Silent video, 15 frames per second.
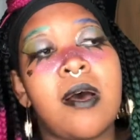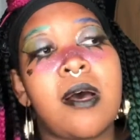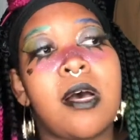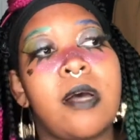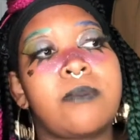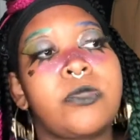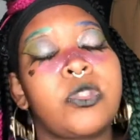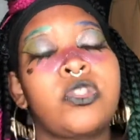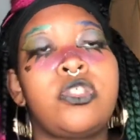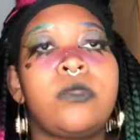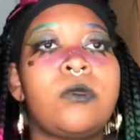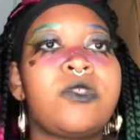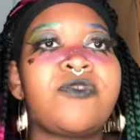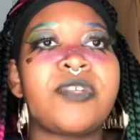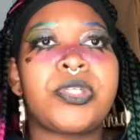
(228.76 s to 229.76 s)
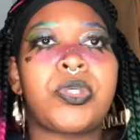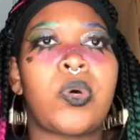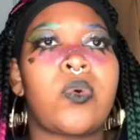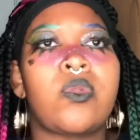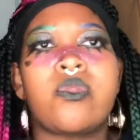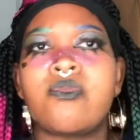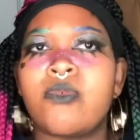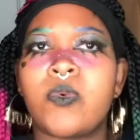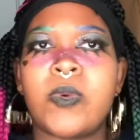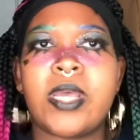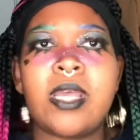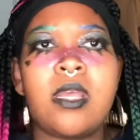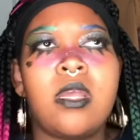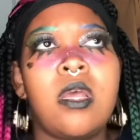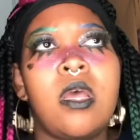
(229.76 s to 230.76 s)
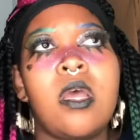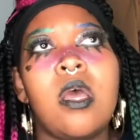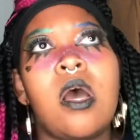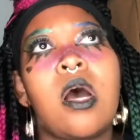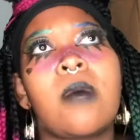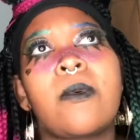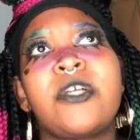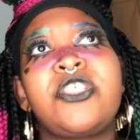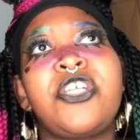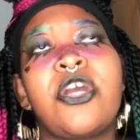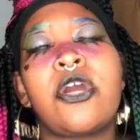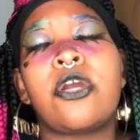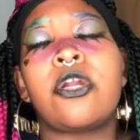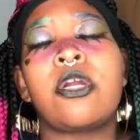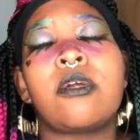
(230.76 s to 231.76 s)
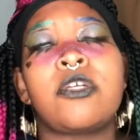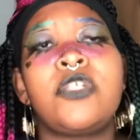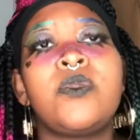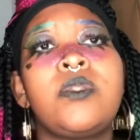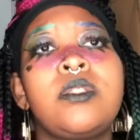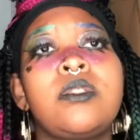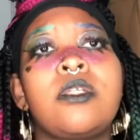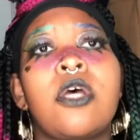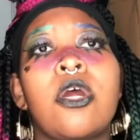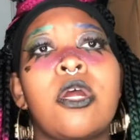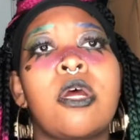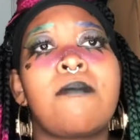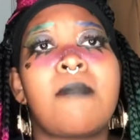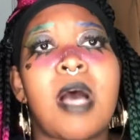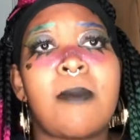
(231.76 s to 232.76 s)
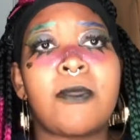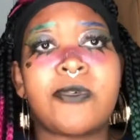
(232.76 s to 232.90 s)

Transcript: So she was already going through it, because she heard her mom